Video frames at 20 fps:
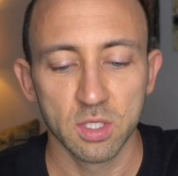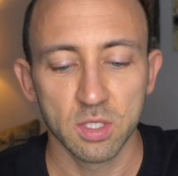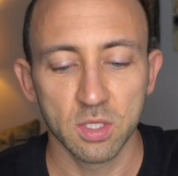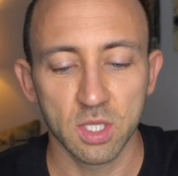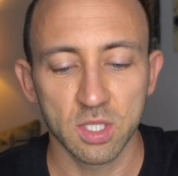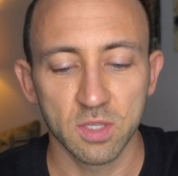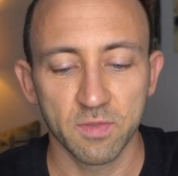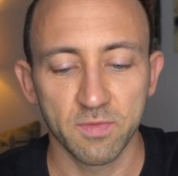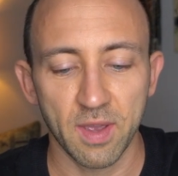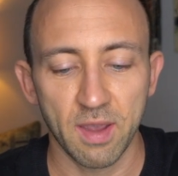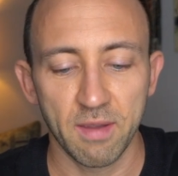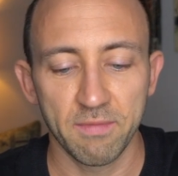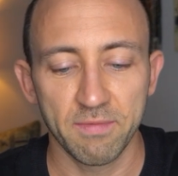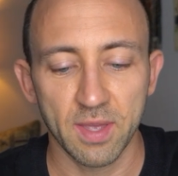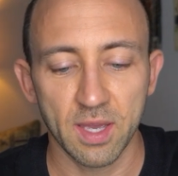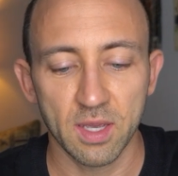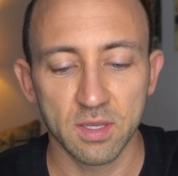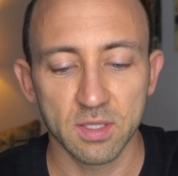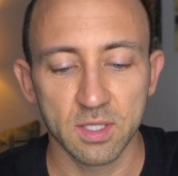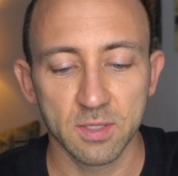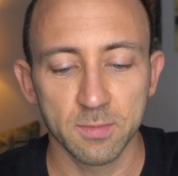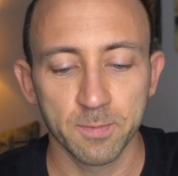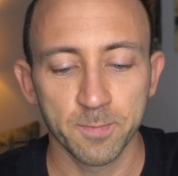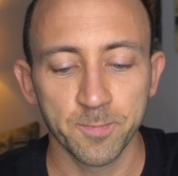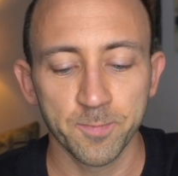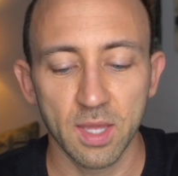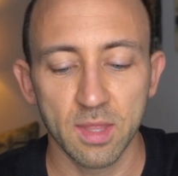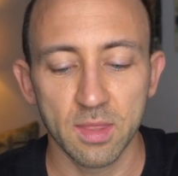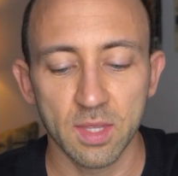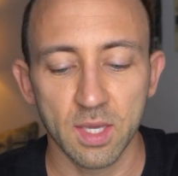So that's
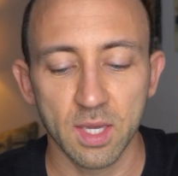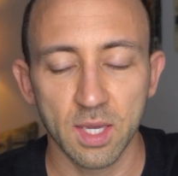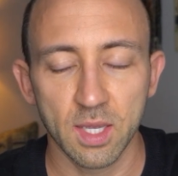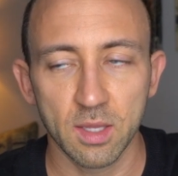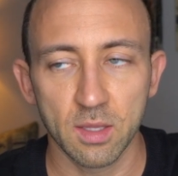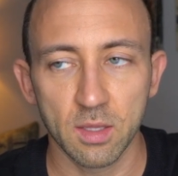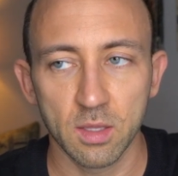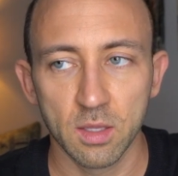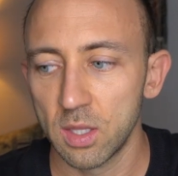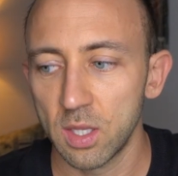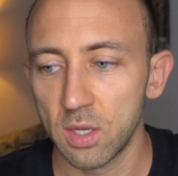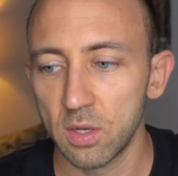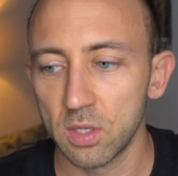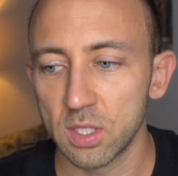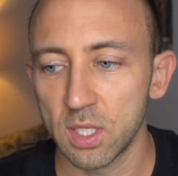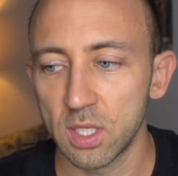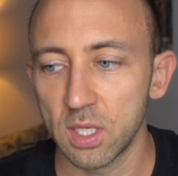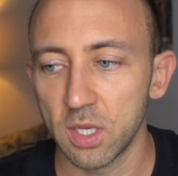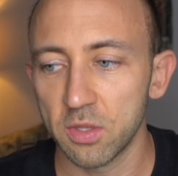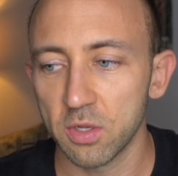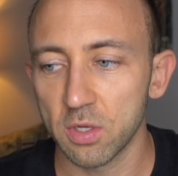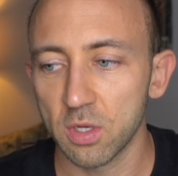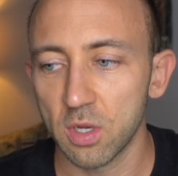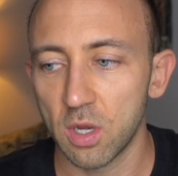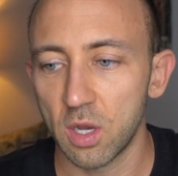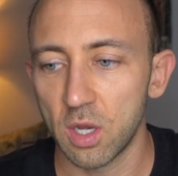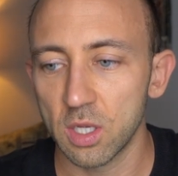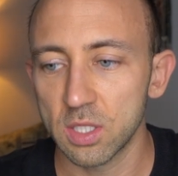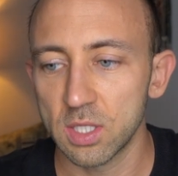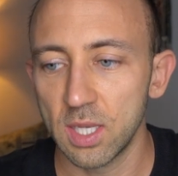$5,000, and then there's another
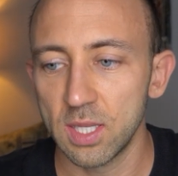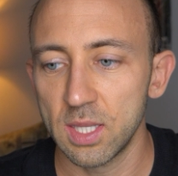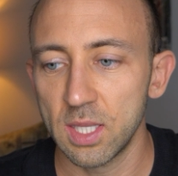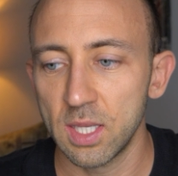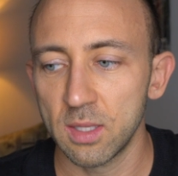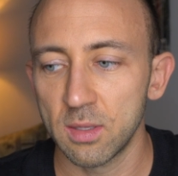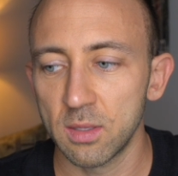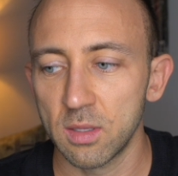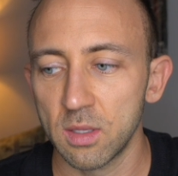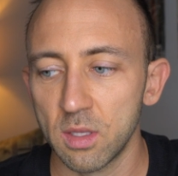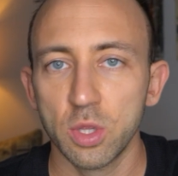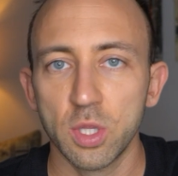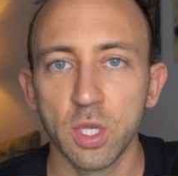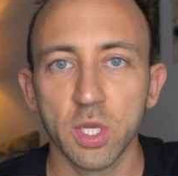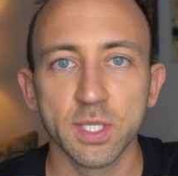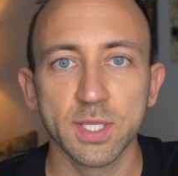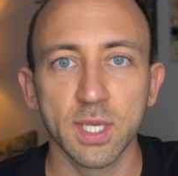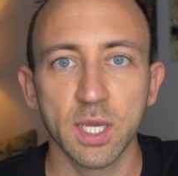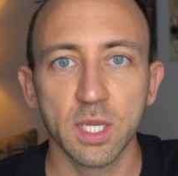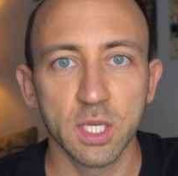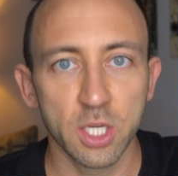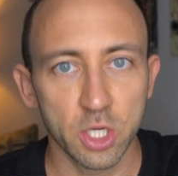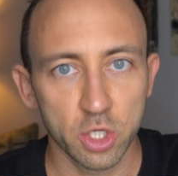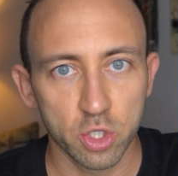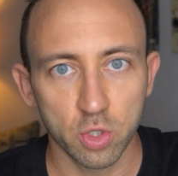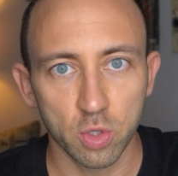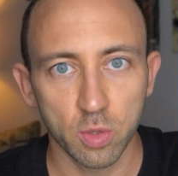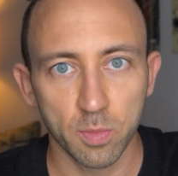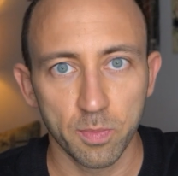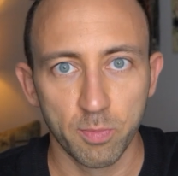cost, and then there's
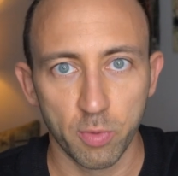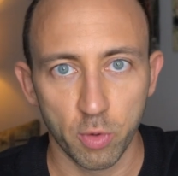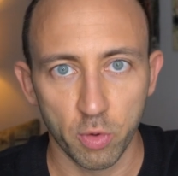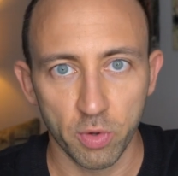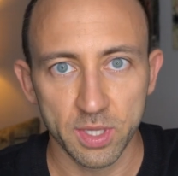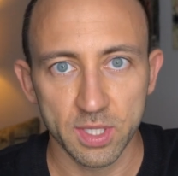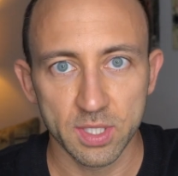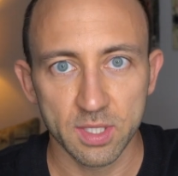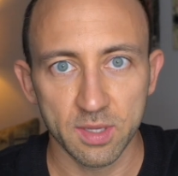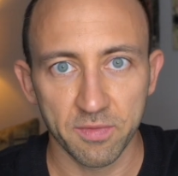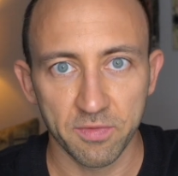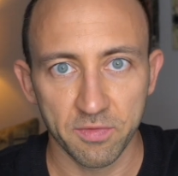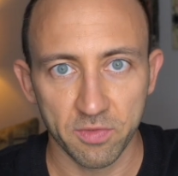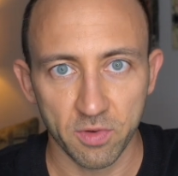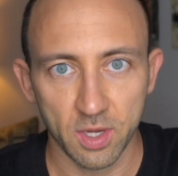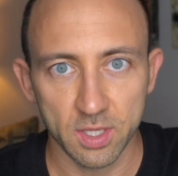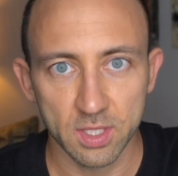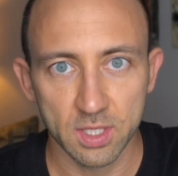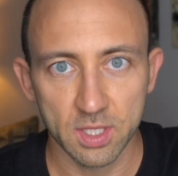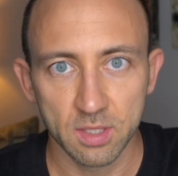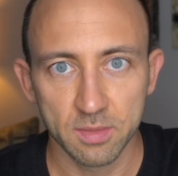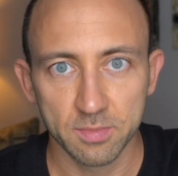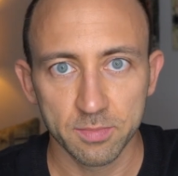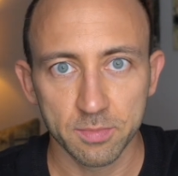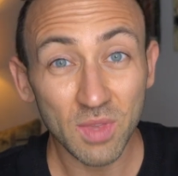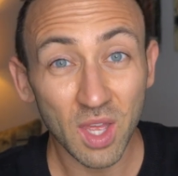initial points up front